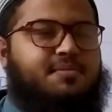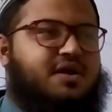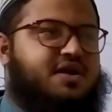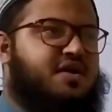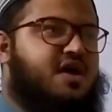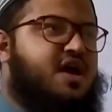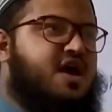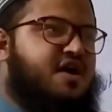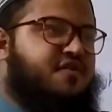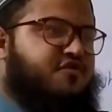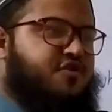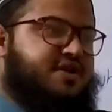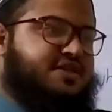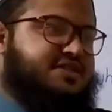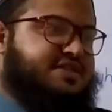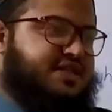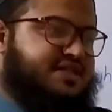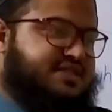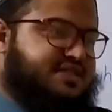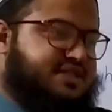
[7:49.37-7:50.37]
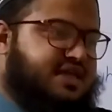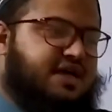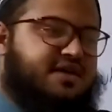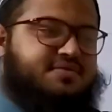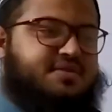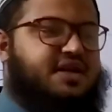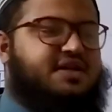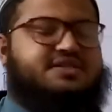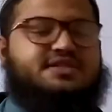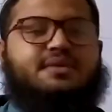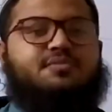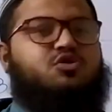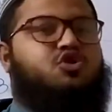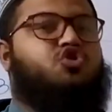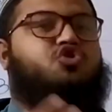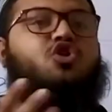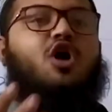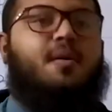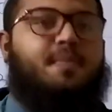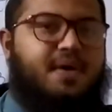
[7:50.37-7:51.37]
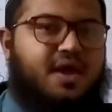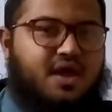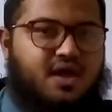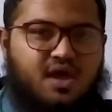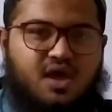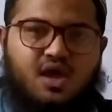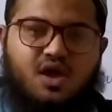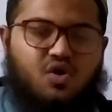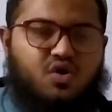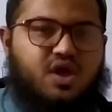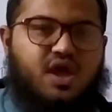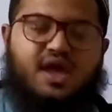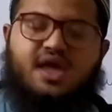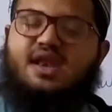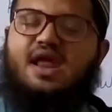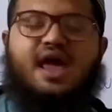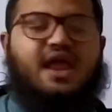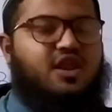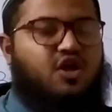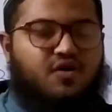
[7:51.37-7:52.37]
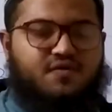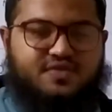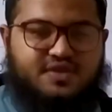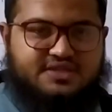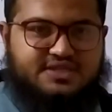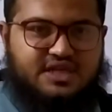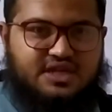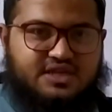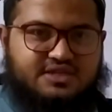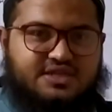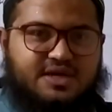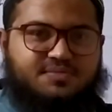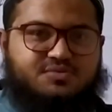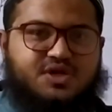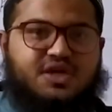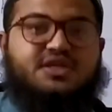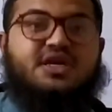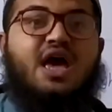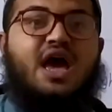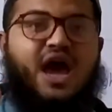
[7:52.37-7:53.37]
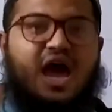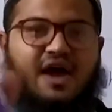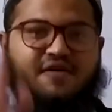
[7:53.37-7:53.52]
But for instance, there's some new topic, okay, in any of the subjects.